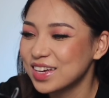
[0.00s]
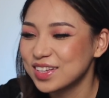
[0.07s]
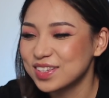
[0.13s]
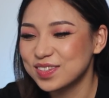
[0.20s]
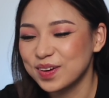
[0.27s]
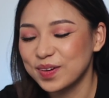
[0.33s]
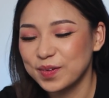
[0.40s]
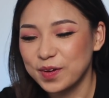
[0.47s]

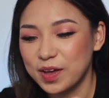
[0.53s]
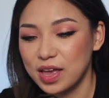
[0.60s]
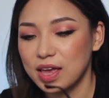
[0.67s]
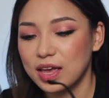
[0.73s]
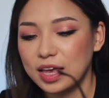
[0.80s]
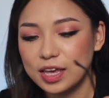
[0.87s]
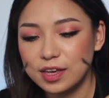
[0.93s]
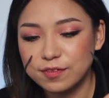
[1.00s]
So
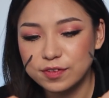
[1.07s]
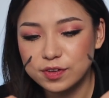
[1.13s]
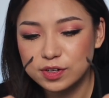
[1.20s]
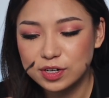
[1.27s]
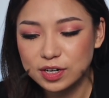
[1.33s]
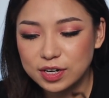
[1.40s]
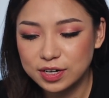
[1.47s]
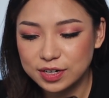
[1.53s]
if
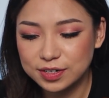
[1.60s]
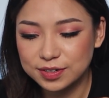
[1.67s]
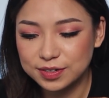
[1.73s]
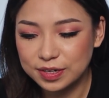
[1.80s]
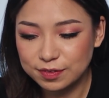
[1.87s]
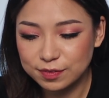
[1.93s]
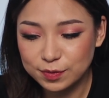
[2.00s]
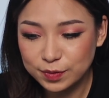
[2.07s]
you
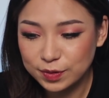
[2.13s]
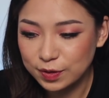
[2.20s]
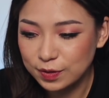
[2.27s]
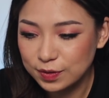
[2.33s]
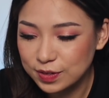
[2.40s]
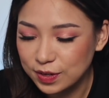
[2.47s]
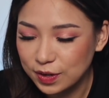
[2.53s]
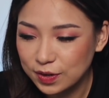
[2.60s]
want to
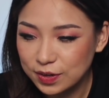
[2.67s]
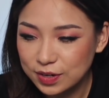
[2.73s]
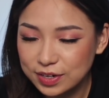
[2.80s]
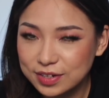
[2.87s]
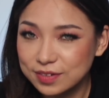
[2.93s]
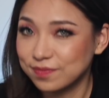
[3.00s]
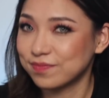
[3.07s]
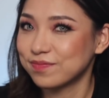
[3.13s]
look younger,